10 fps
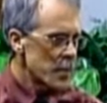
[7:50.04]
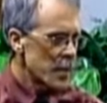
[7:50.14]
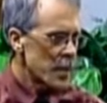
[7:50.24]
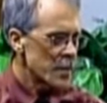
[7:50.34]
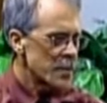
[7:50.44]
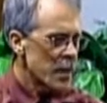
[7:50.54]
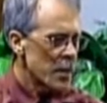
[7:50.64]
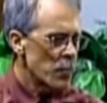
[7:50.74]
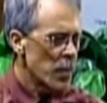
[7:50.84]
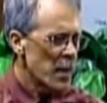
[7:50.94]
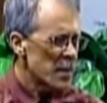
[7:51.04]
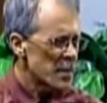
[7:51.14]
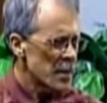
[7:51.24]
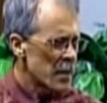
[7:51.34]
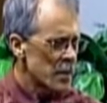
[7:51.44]
that had taken
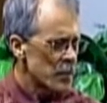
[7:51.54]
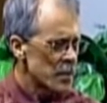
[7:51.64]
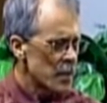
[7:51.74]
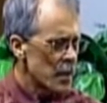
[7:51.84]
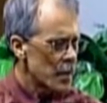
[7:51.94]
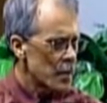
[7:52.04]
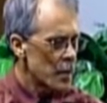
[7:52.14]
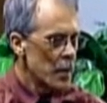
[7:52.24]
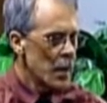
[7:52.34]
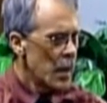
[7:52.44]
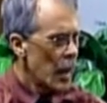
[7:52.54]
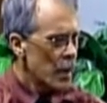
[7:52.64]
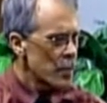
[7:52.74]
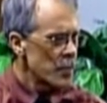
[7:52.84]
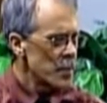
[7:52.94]
place, and I was like, how
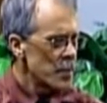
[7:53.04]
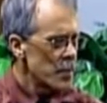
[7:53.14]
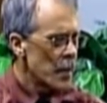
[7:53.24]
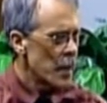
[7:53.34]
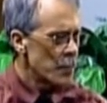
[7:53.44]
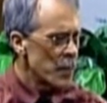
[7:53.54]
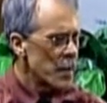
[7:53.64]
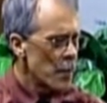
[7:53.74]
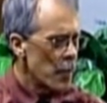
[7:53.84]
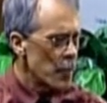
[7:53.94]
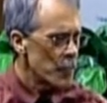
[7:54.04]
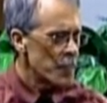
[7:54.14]
come you didn't let me know?